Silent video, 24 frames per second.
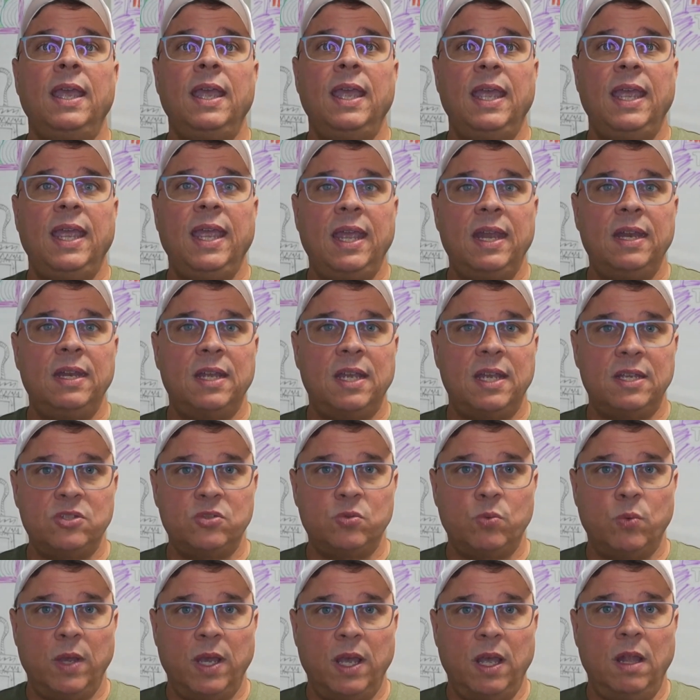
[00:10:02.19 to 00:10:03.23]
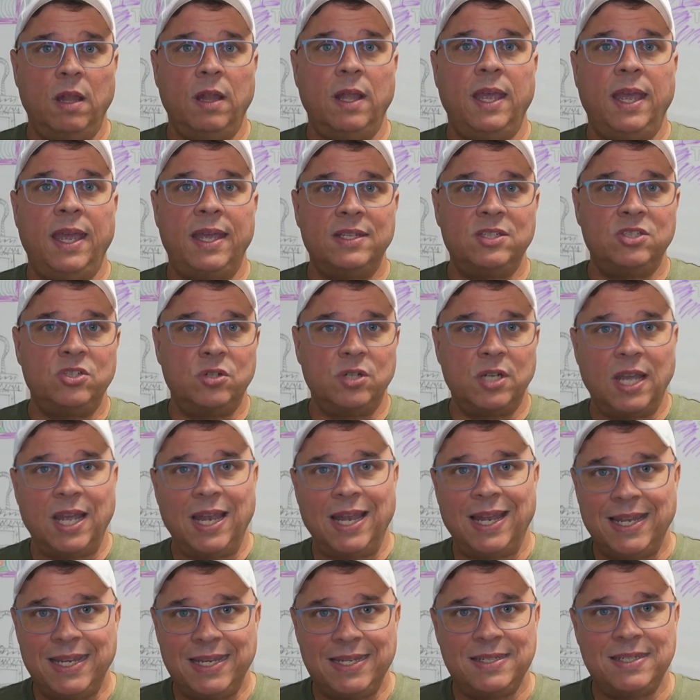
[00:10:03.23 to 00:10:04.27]
And as well as you're not
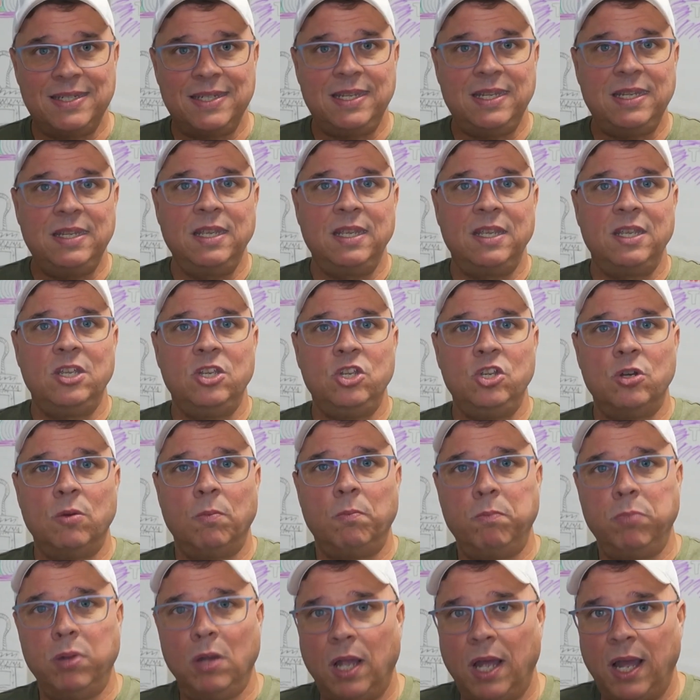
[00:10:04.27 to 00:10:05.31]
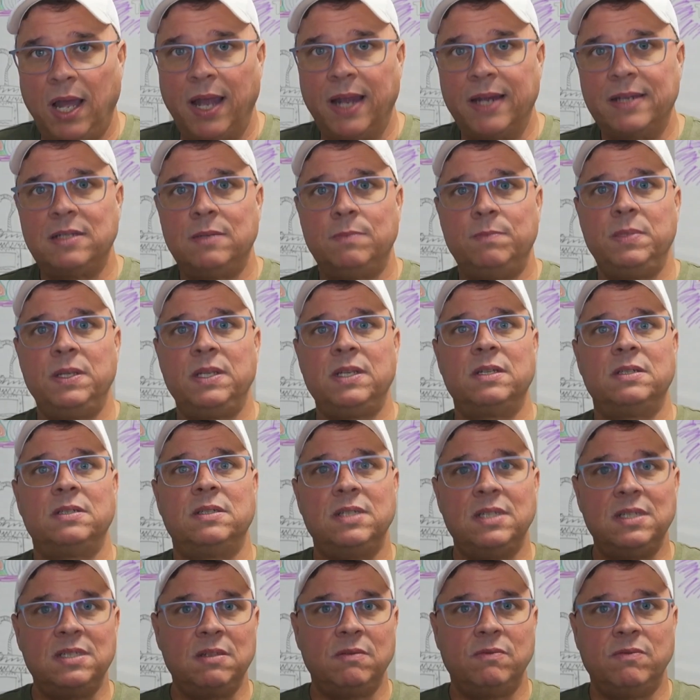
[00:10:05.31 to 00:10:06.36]
lazy, you're blocked because of
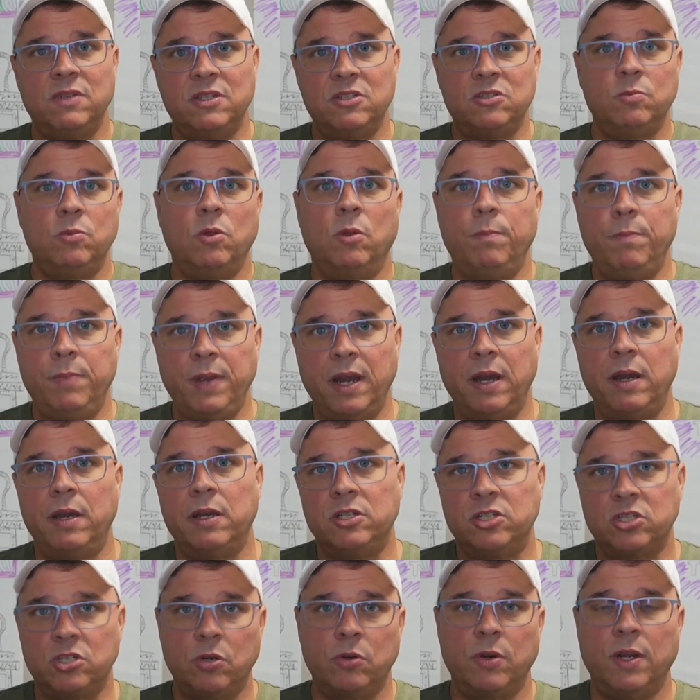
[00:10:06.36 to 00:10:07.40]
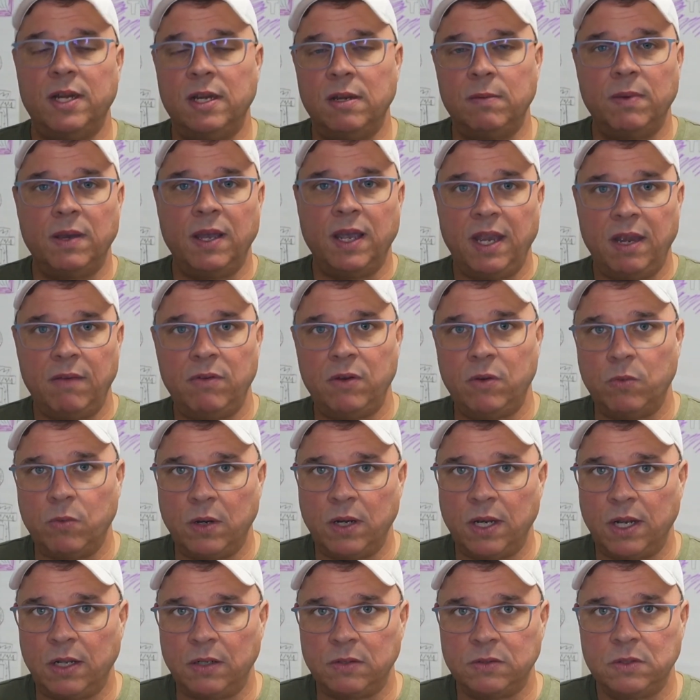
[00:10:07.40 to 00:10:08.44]
these invisible barriers created by everyone
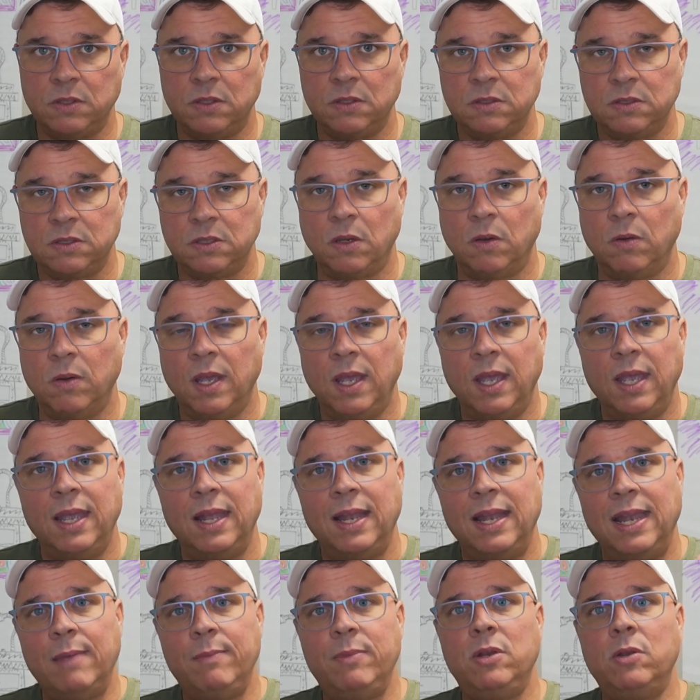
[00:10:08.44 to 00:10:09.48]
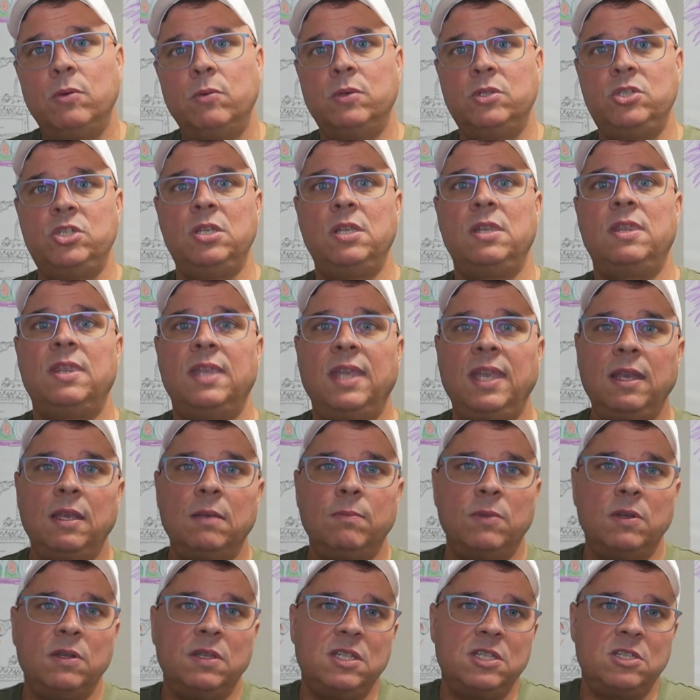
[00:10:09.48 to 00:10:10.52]
else. So let me know what you think
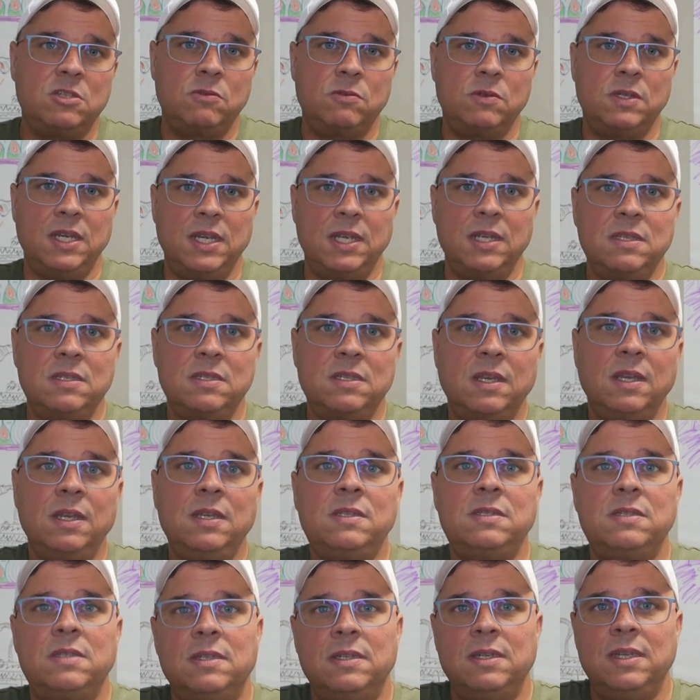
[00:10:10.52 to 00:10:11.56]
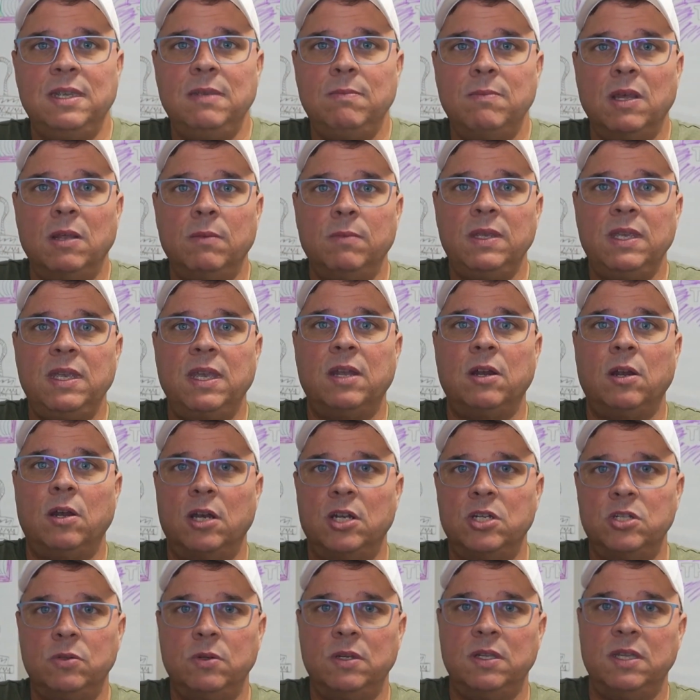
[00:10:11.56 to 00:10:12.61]
about these 3 insights. Email me at
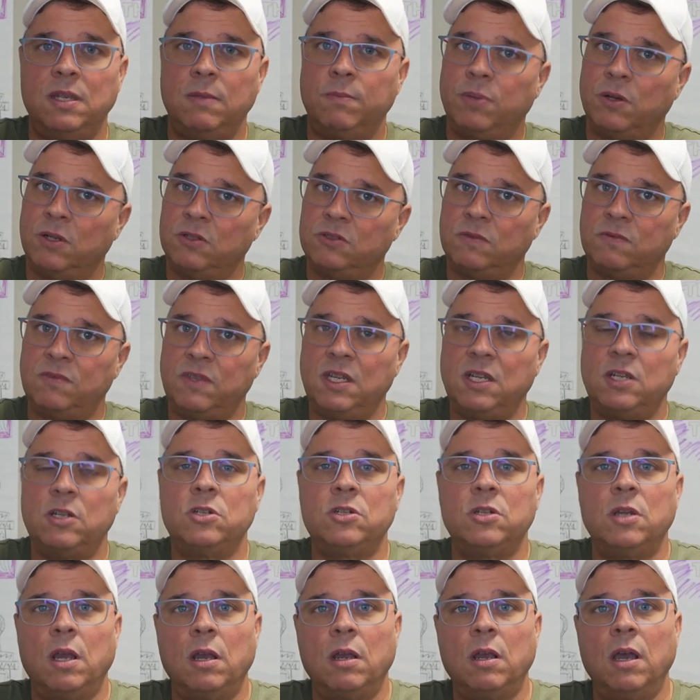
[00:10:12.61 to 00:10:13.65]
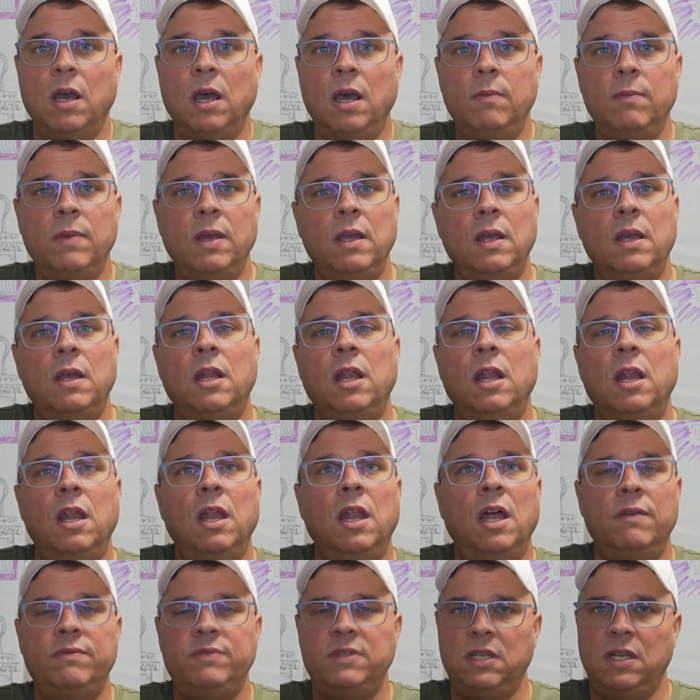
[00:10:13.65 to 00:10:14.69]
andrethimpulsivethinker.com.
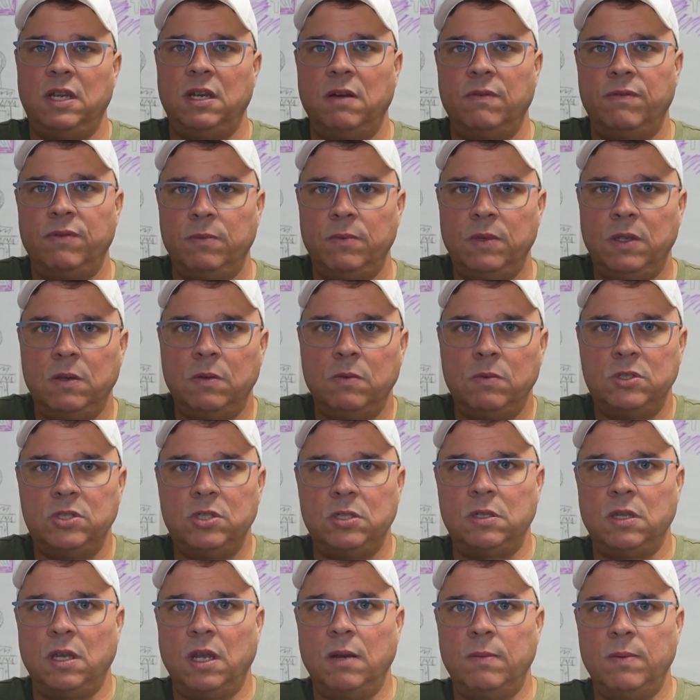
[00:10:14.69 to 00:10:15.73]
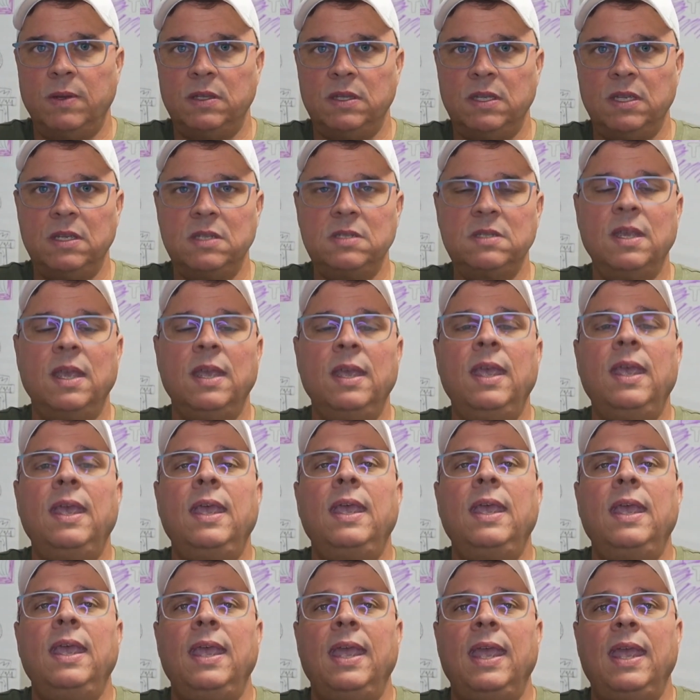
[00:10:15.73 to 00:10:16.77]
Love to hear from you and what you thought about this.
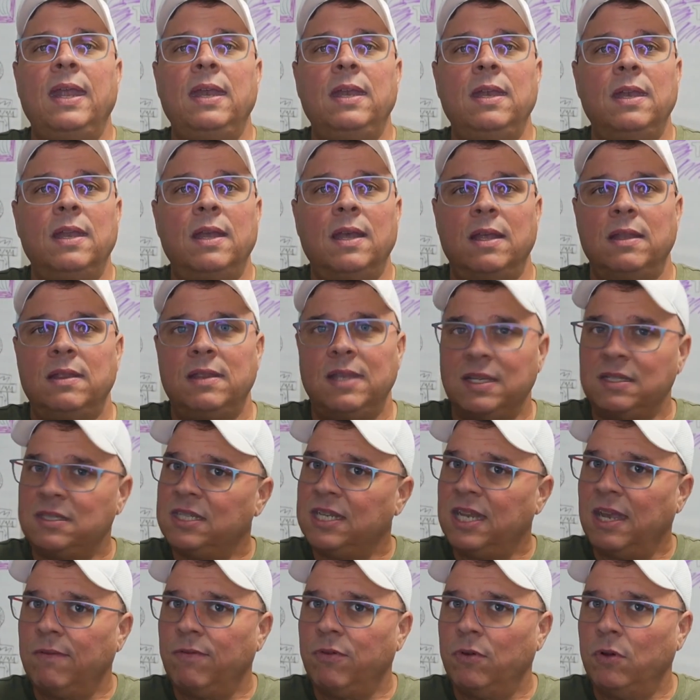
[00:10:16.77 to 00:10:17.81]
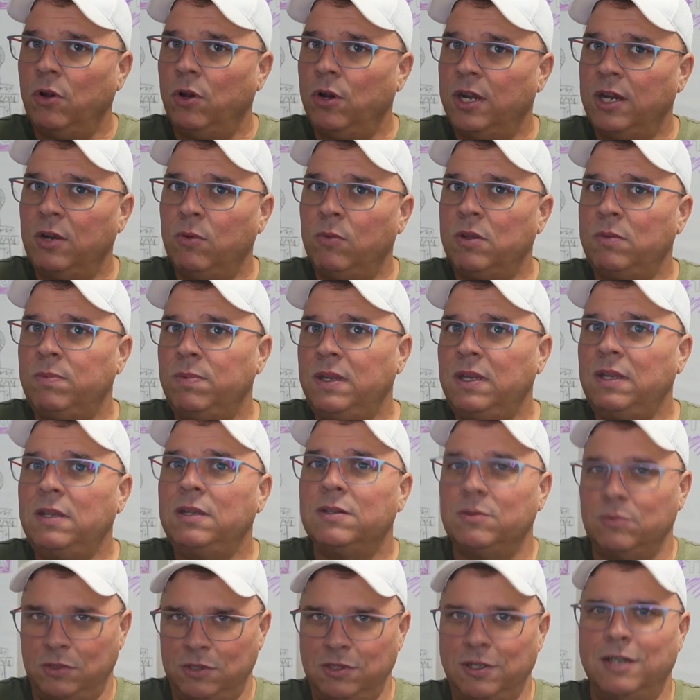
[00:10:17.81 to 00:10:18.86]
And thanks again for learning with me.
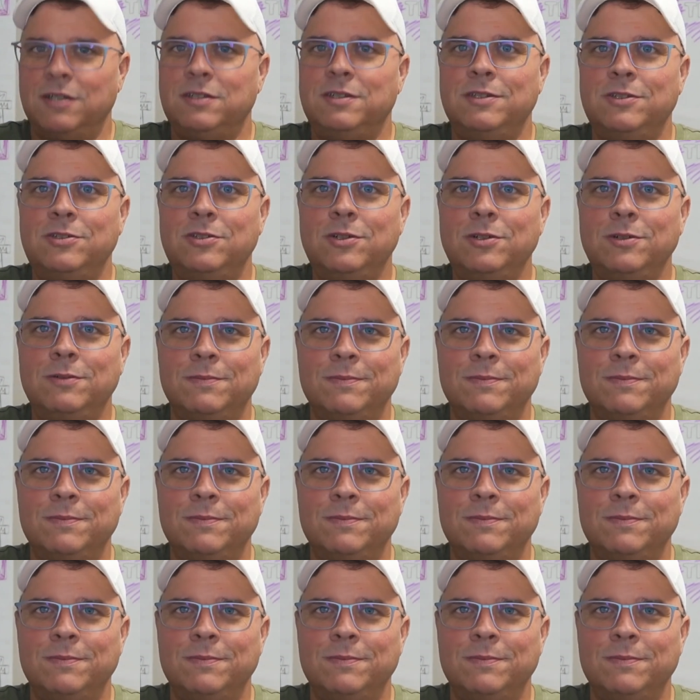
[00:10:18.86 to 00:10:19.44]
We'll talk to you soon.